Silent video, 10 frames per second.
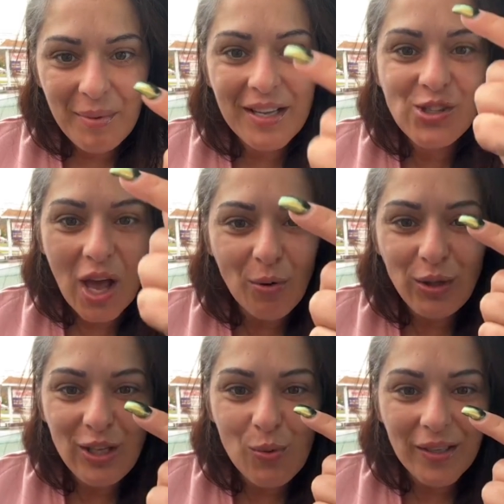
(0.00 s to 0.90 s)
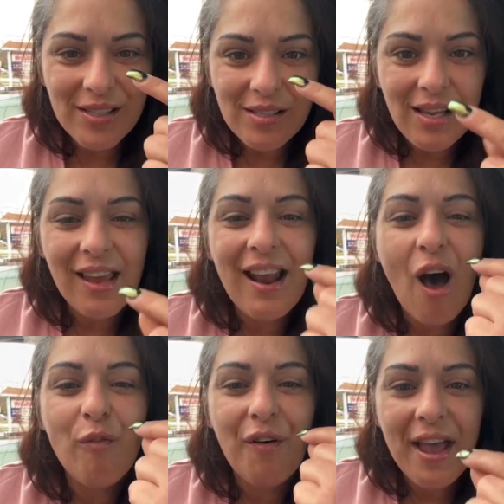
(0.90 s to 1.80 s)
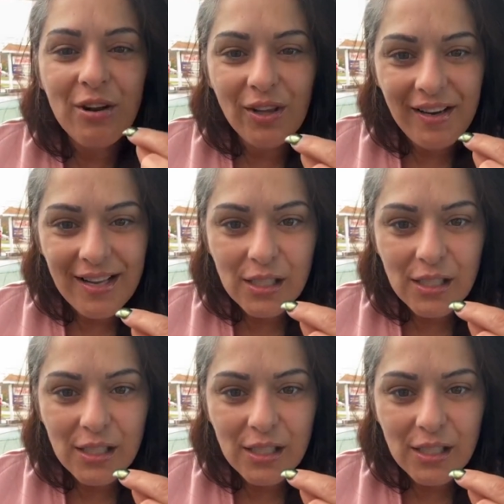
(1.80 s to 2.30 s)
Because I don't think you understand how vital it